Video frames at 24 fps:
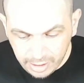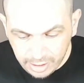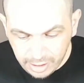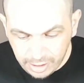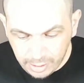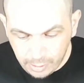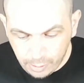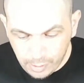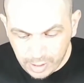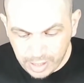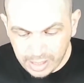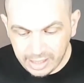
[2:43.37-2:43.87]

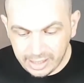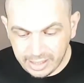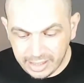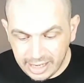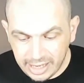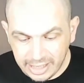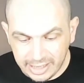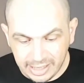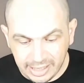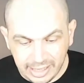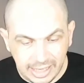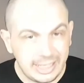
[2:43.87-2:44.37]
one
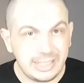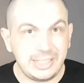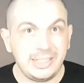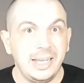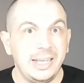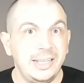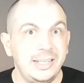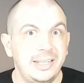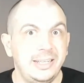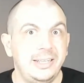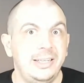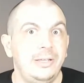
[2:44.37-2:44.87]
getting
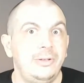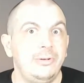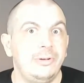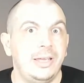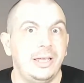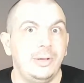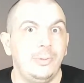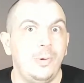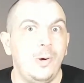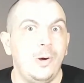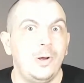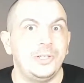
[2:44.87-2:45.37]
excited and you
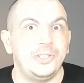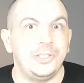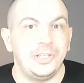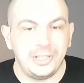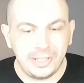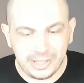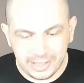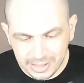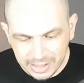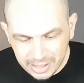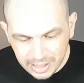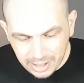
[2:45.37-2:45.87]
can watch it.
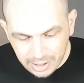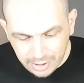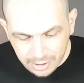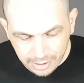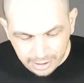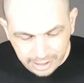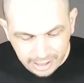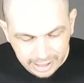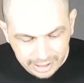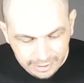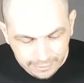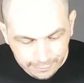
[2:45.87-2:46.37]

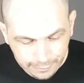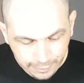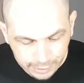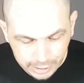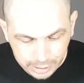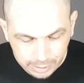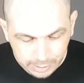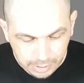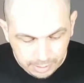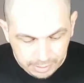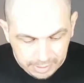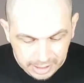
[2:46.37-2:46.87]
Okay,
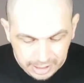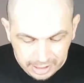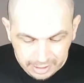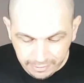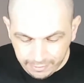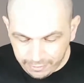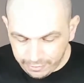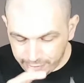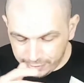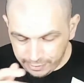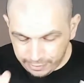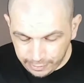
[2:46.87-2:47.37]
first of all, we
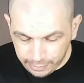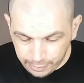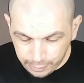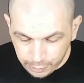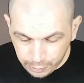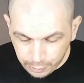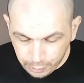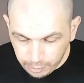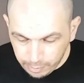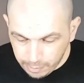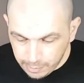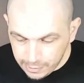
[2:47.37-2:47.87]
have
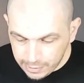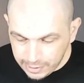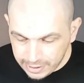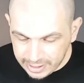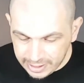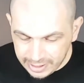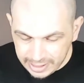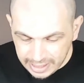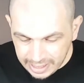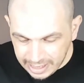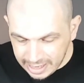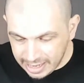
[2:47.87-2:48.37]
rule book,
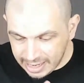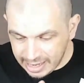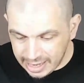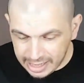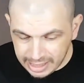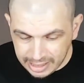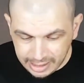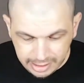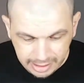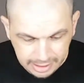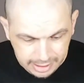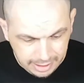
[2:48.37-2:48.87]

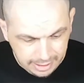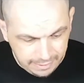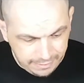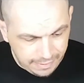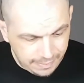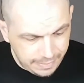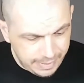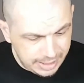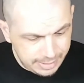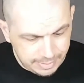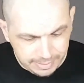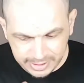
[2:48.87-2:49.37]
and if
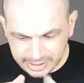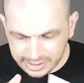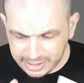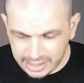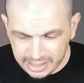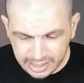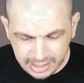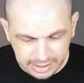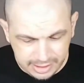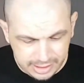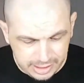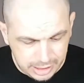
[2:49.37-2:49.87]
I'm not
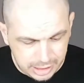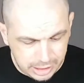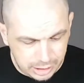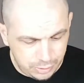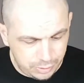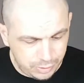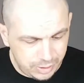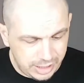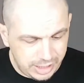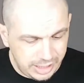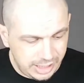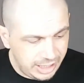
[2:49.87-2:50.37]
mistaken, this is
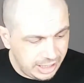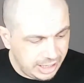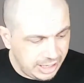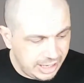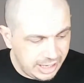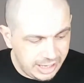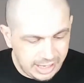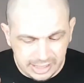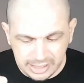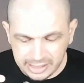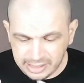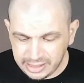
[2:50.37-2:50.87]
really
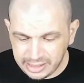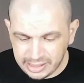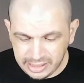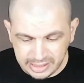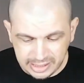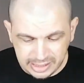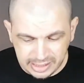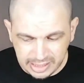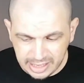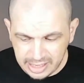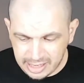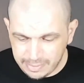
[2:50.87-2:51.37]
easy
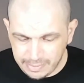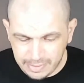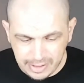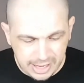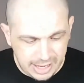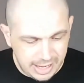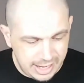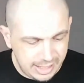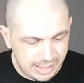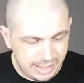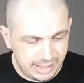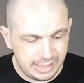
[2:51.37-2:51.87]
easy game.
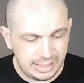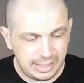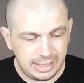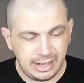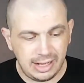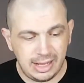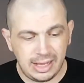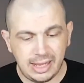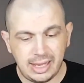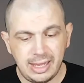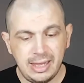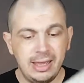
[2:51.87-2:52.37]
Yeah, these are
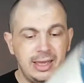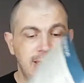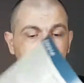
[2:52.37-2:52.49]
like,